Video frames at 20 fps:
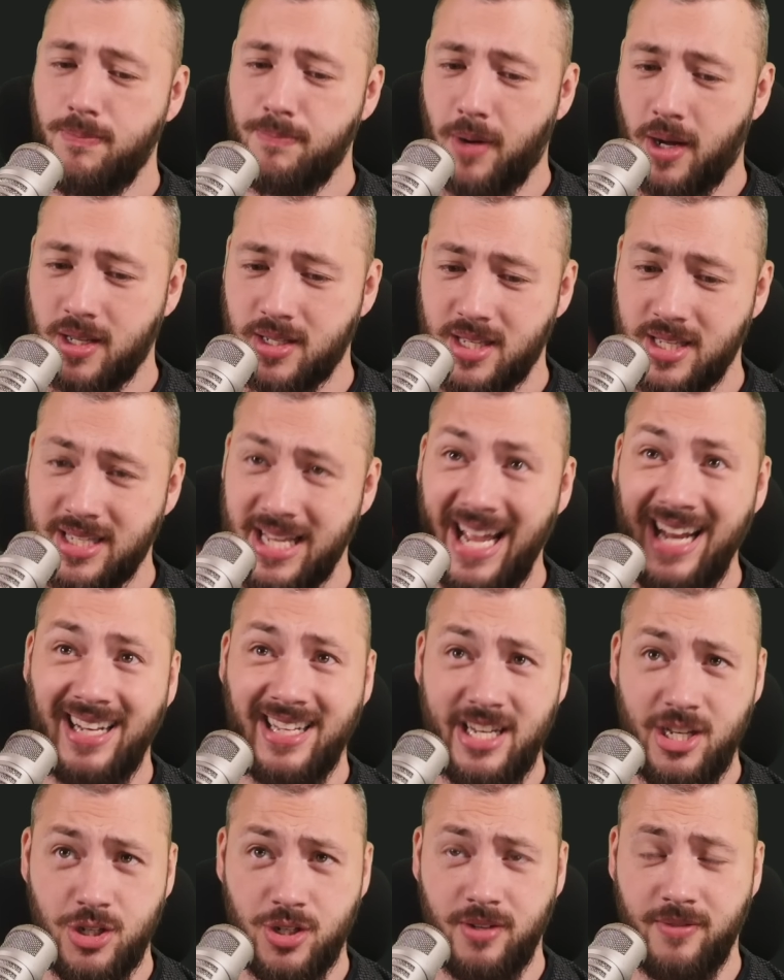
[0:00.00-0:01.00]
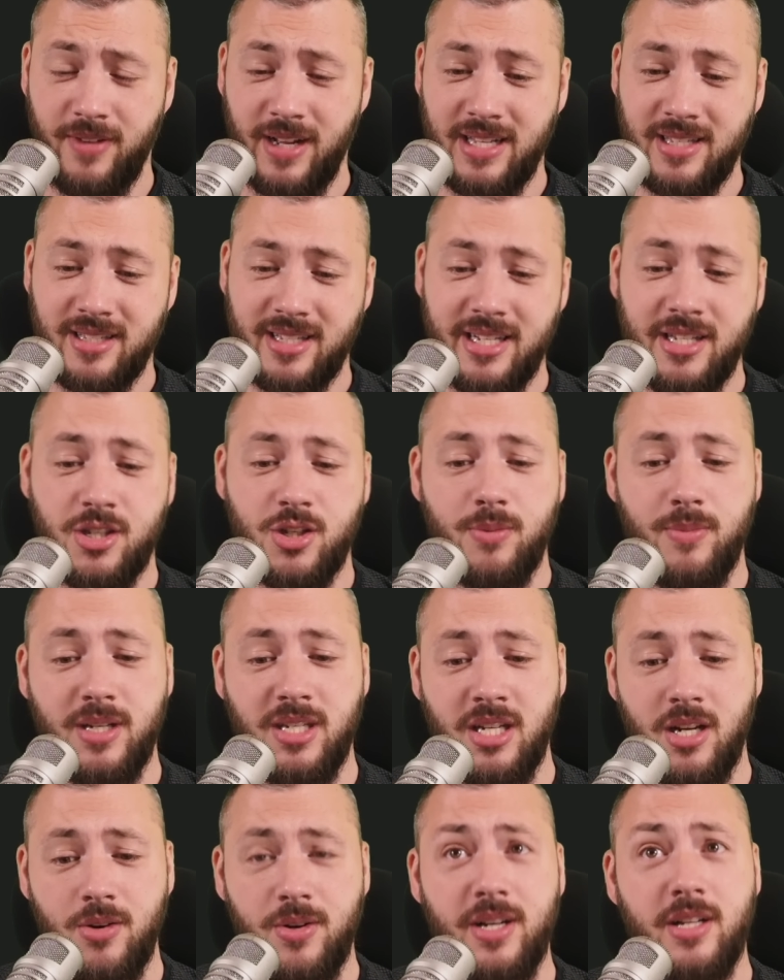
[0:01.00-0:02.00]
Bosses and Legion events leads to
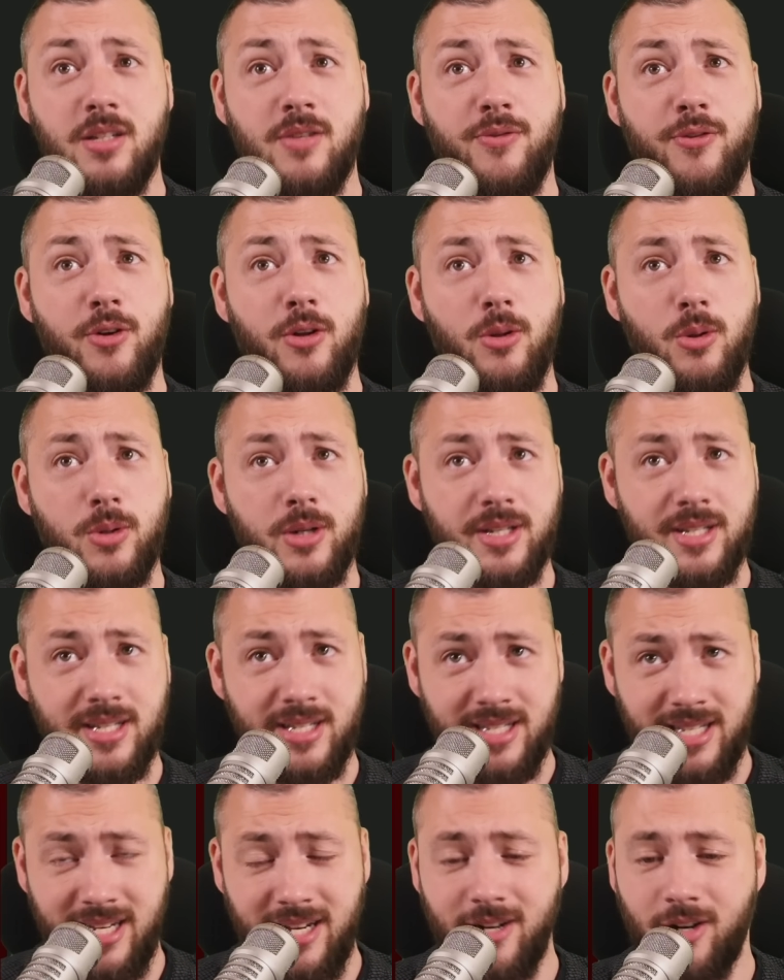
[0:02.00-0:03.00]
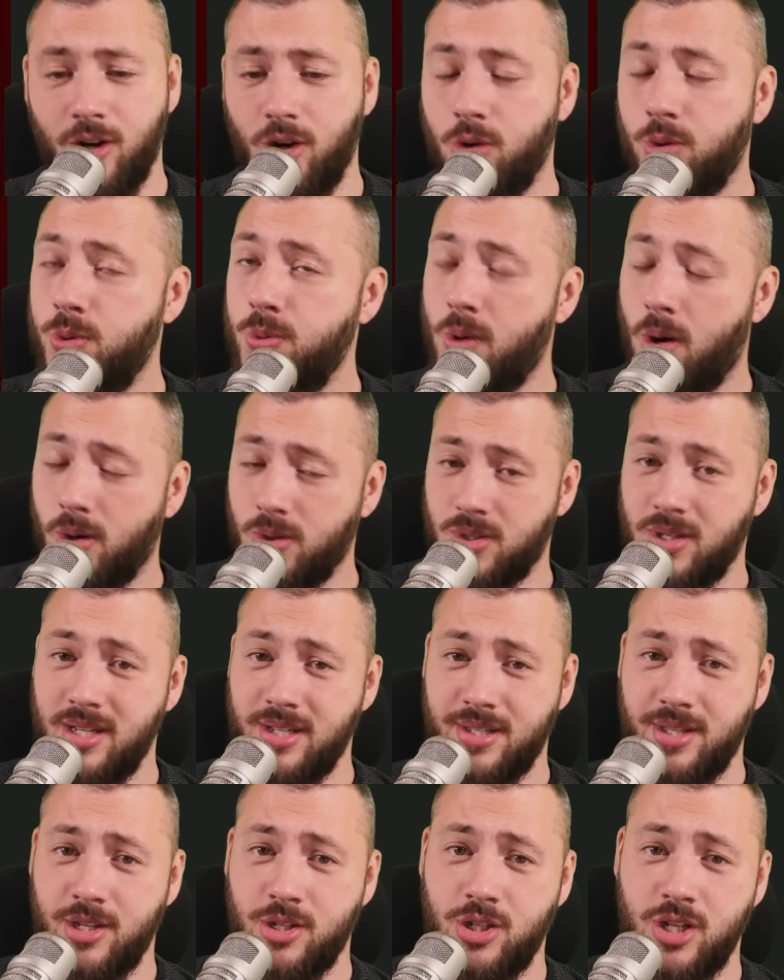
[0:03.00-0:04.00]
materials for Lord Zir, who also
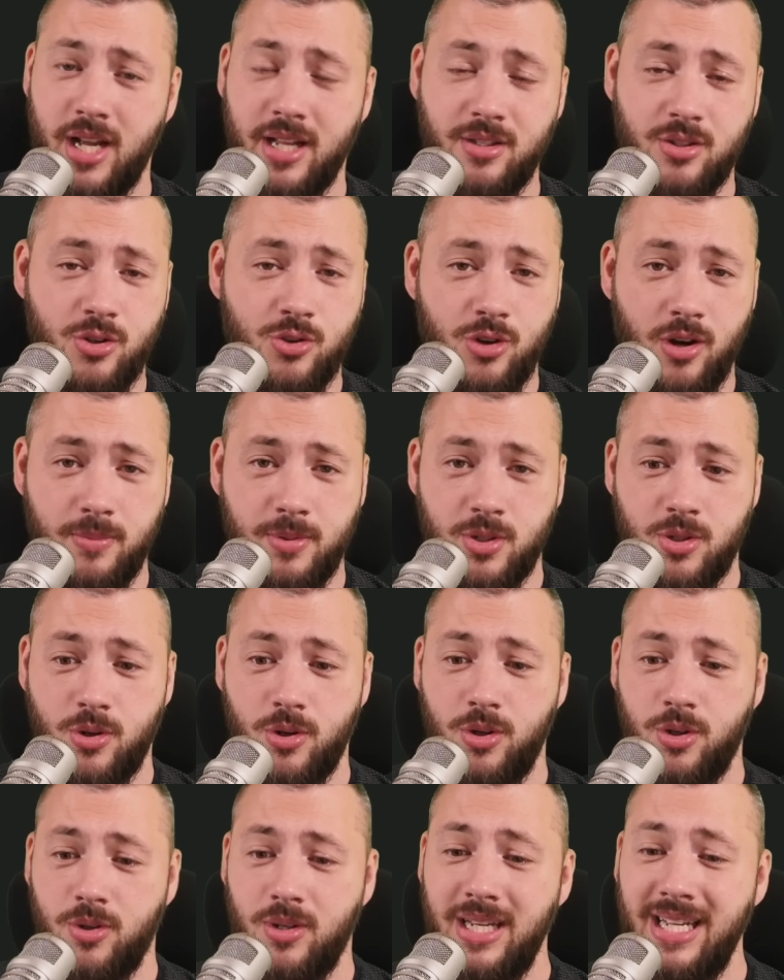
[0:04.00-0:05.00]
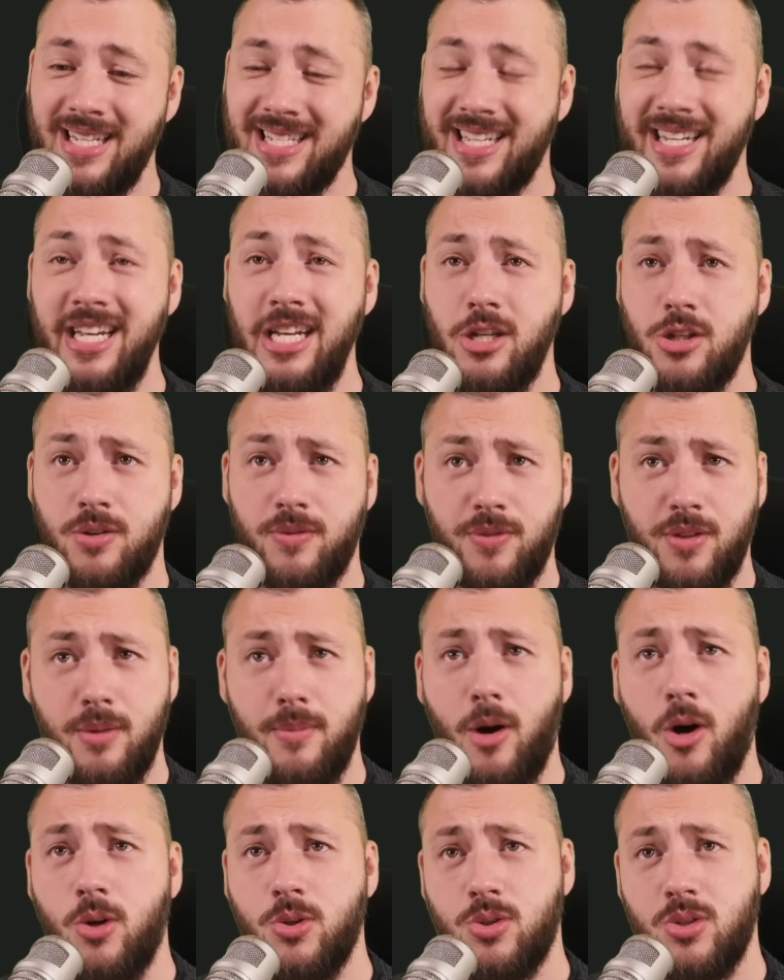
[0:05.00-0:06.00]
has the chance to drop certain uniques, and each of them
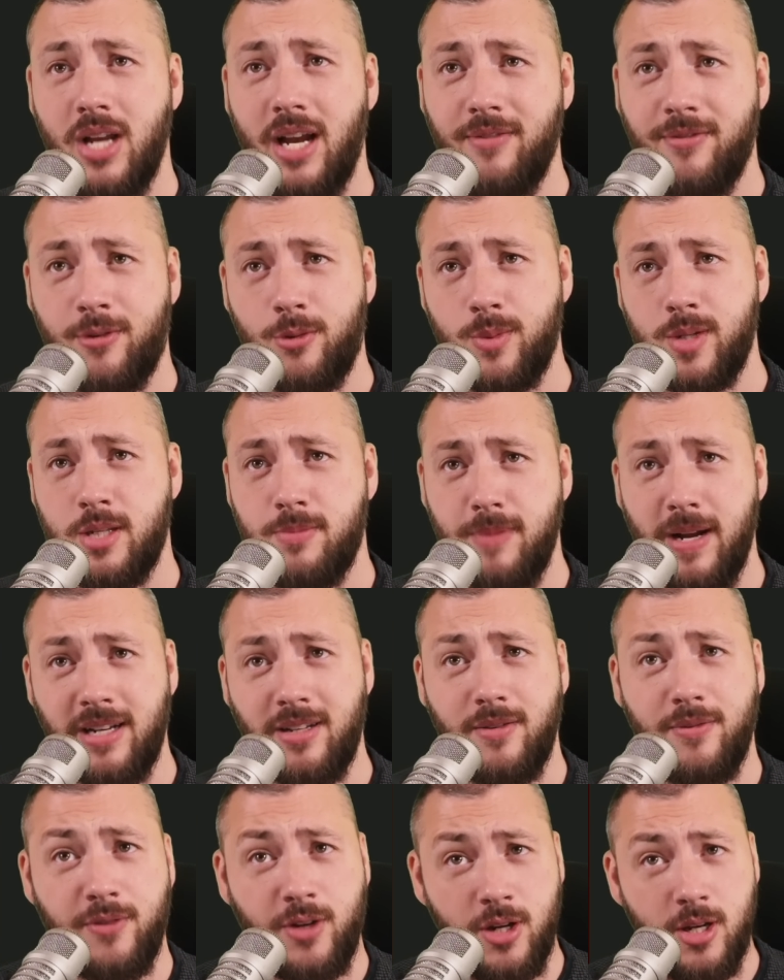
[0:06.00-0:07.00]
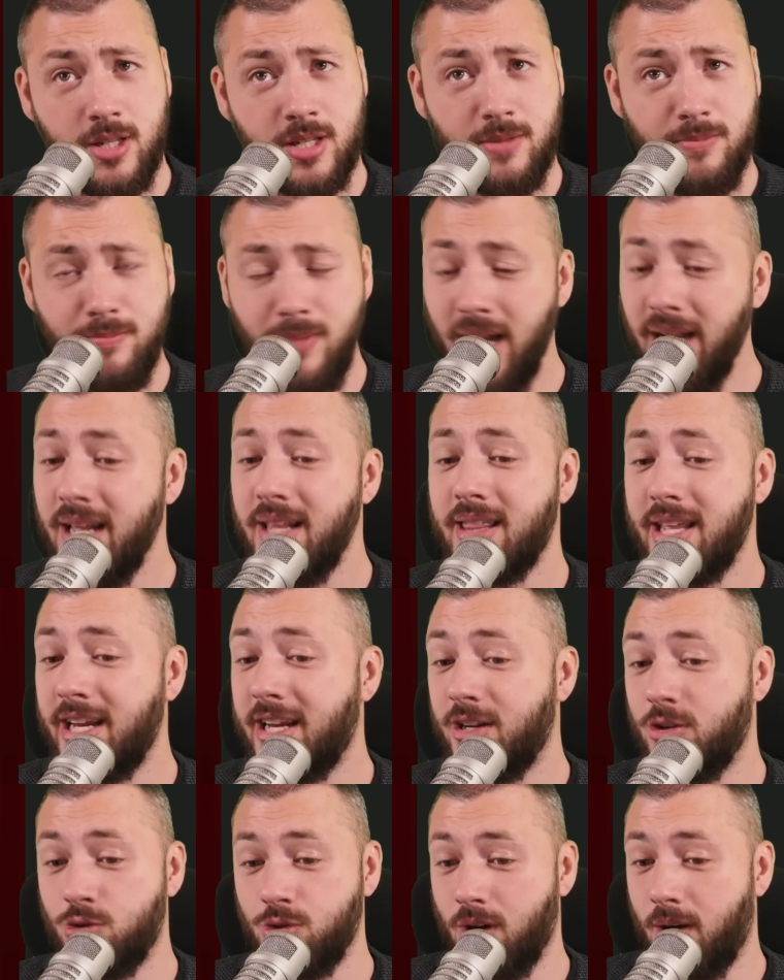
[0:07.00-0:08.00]
also have a respective cosmetic they
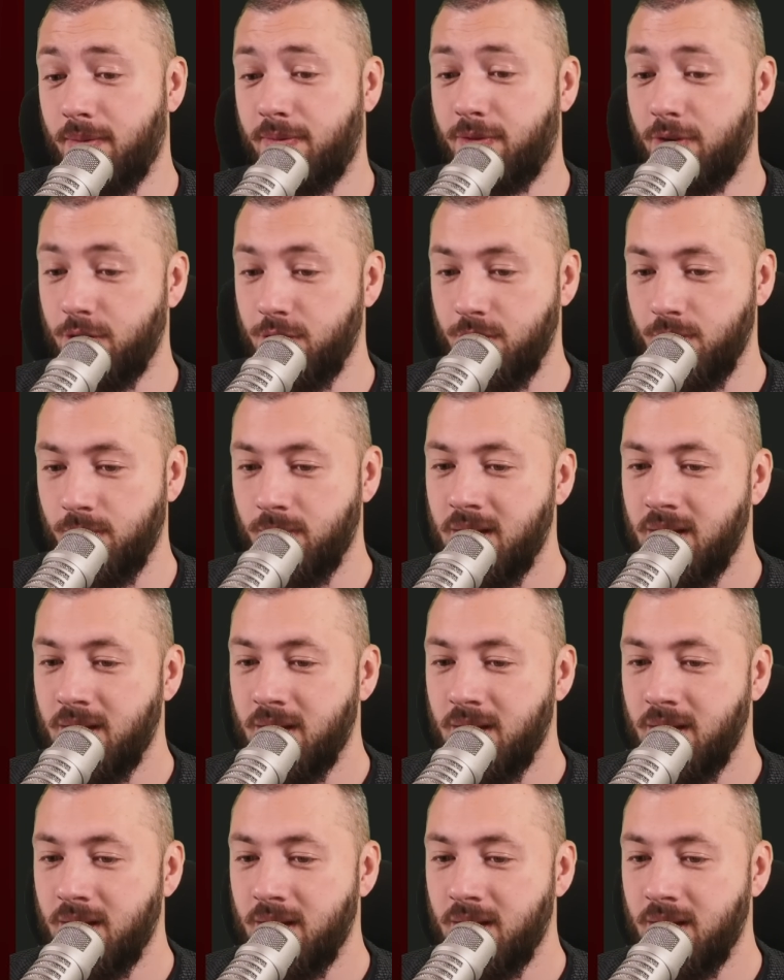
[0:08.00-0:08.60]
can drop for you,